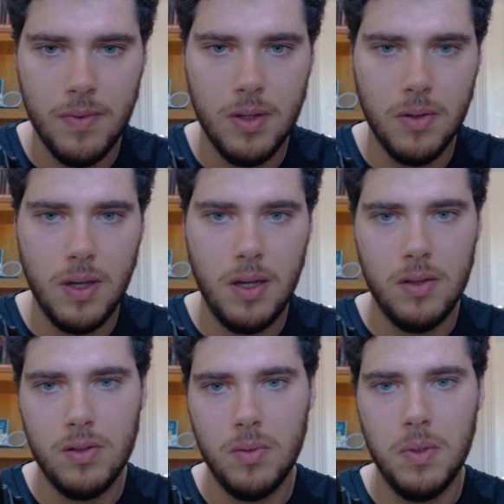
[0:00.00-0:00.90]
Okay,
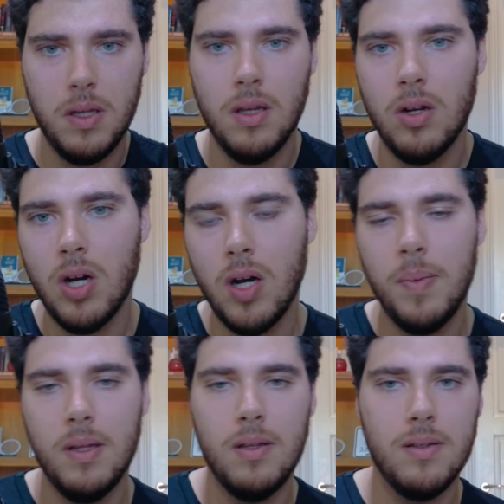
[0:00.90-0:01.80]
and so we can
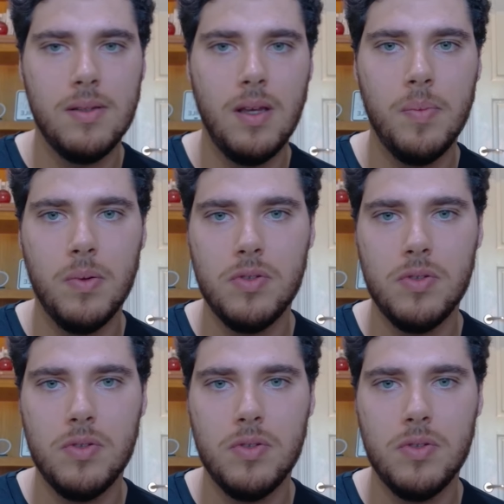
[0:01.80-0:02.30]
copy the example